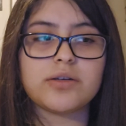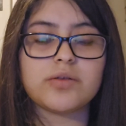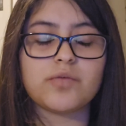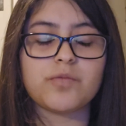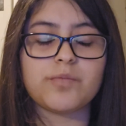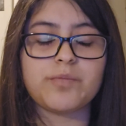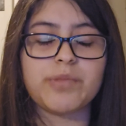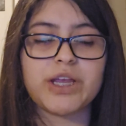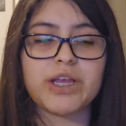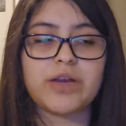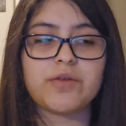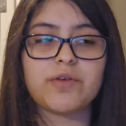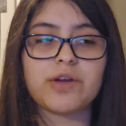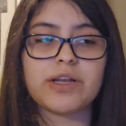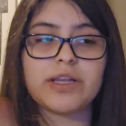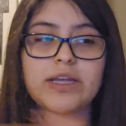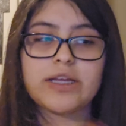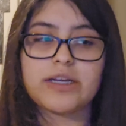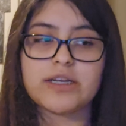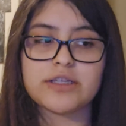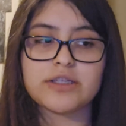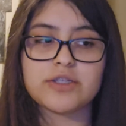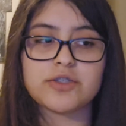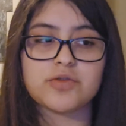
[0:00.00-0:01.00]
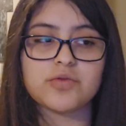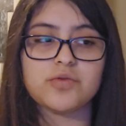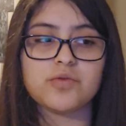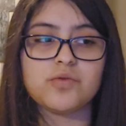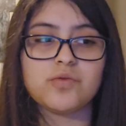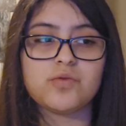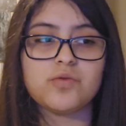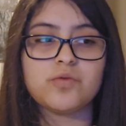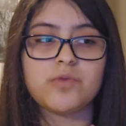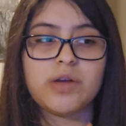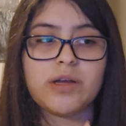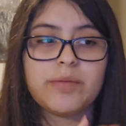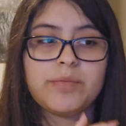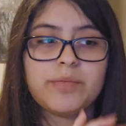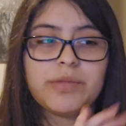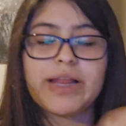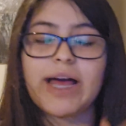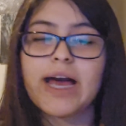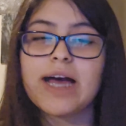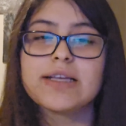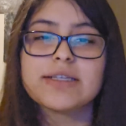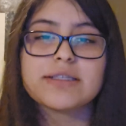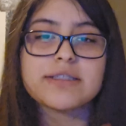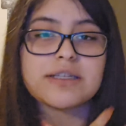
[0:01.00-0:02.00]
being related to
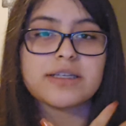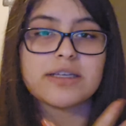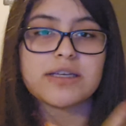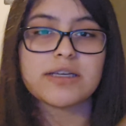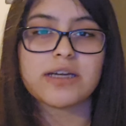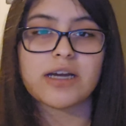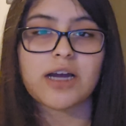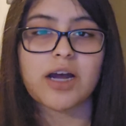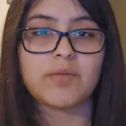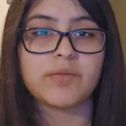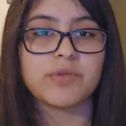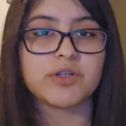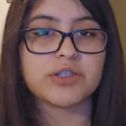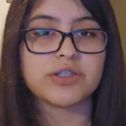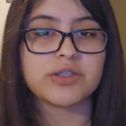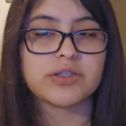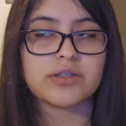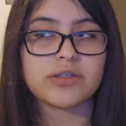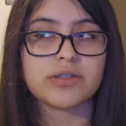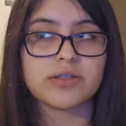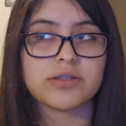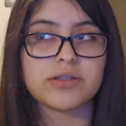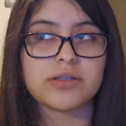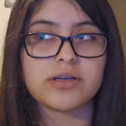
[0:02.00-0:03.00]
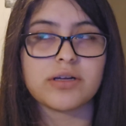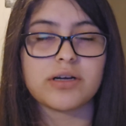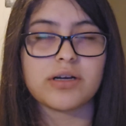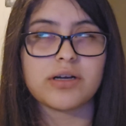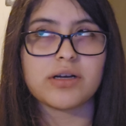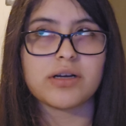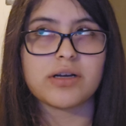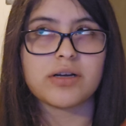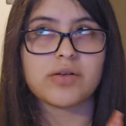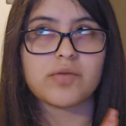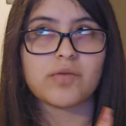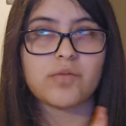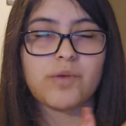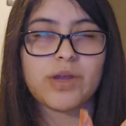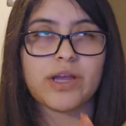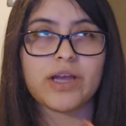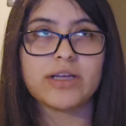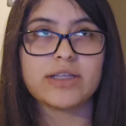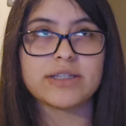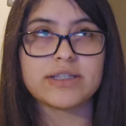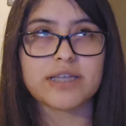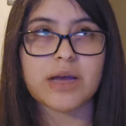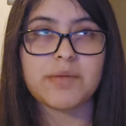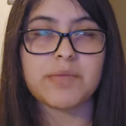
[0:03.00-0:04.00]
plastic, how much we
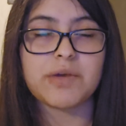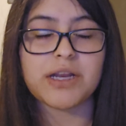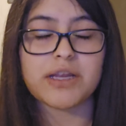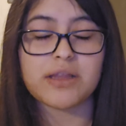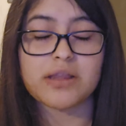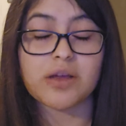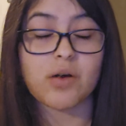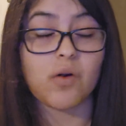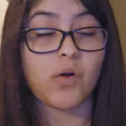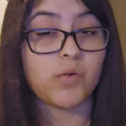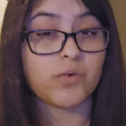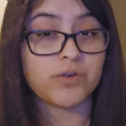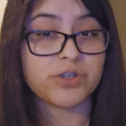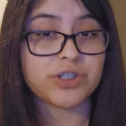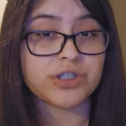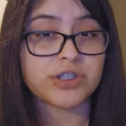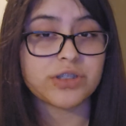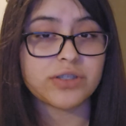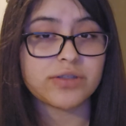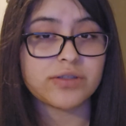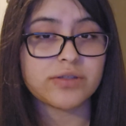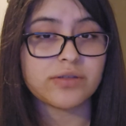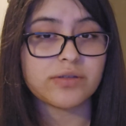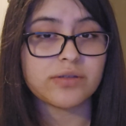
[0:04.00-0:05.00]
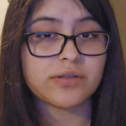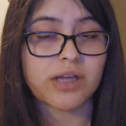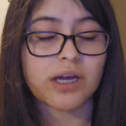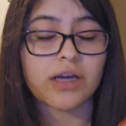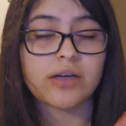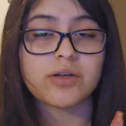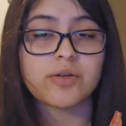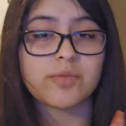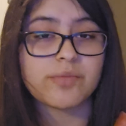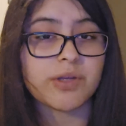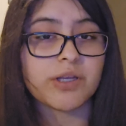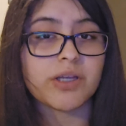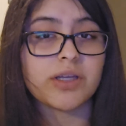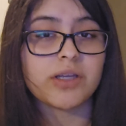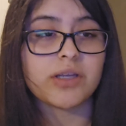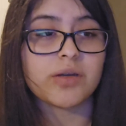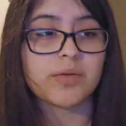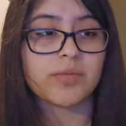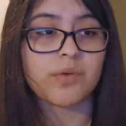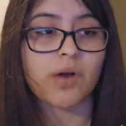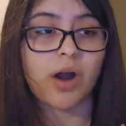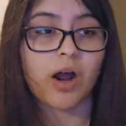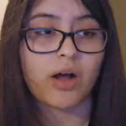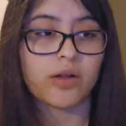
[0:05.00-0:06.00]
contaminate the ocean, that could be a
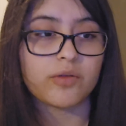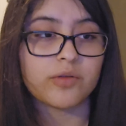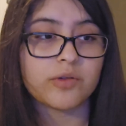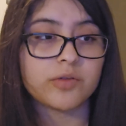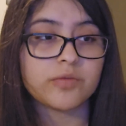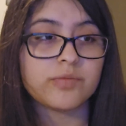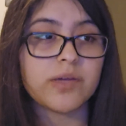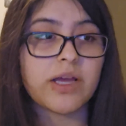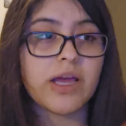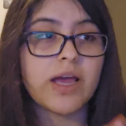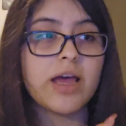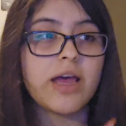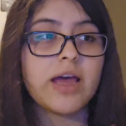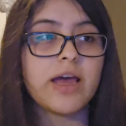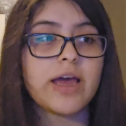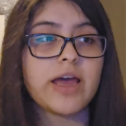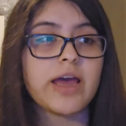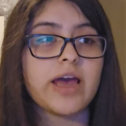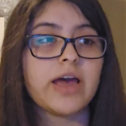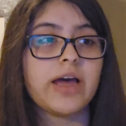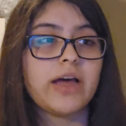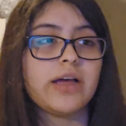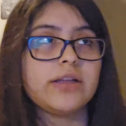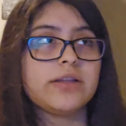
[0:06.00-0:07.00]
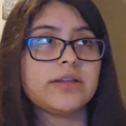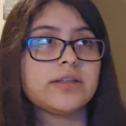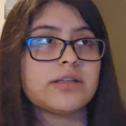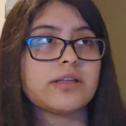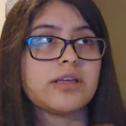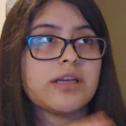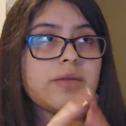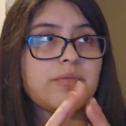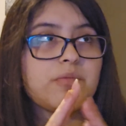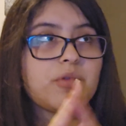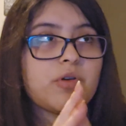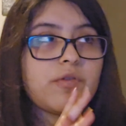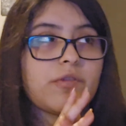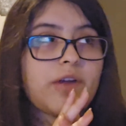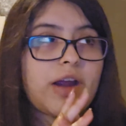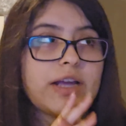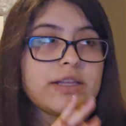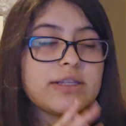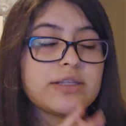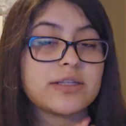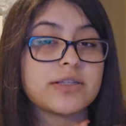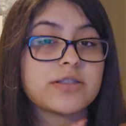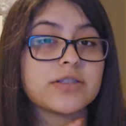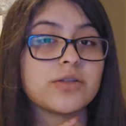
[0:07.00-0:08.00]
problem, and it
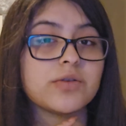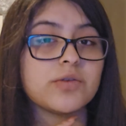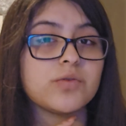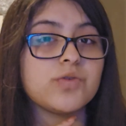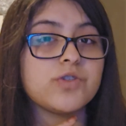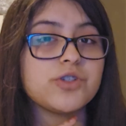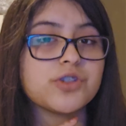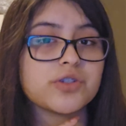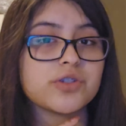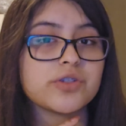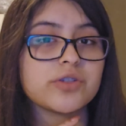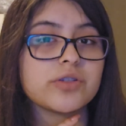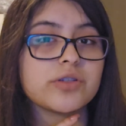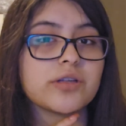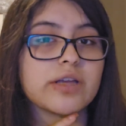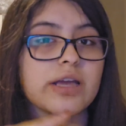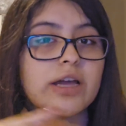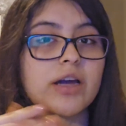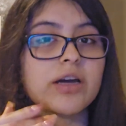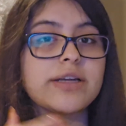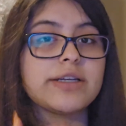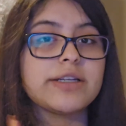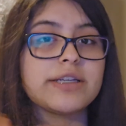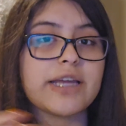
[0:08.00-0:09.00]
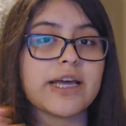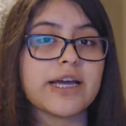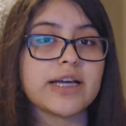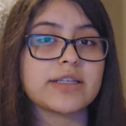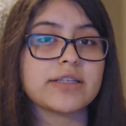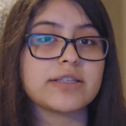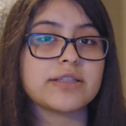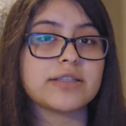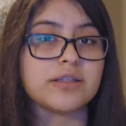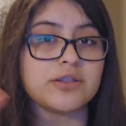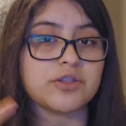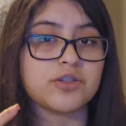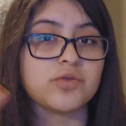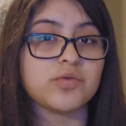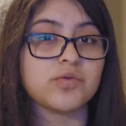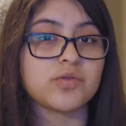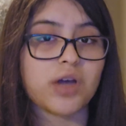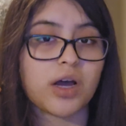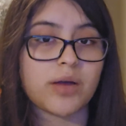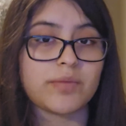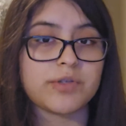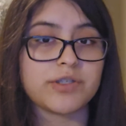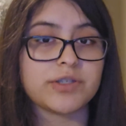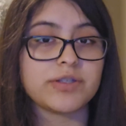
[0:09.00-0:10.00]
provides a solution. It connects the two
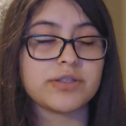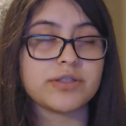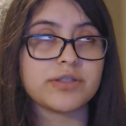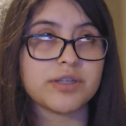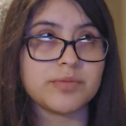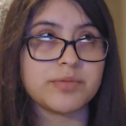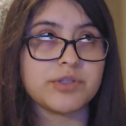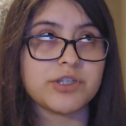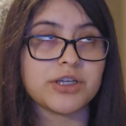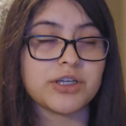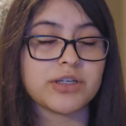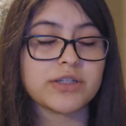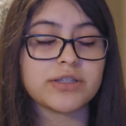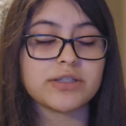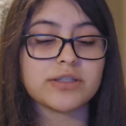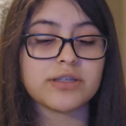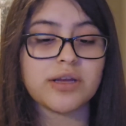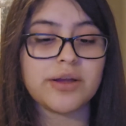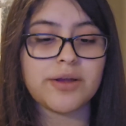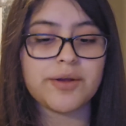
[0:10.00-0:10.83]
subjects.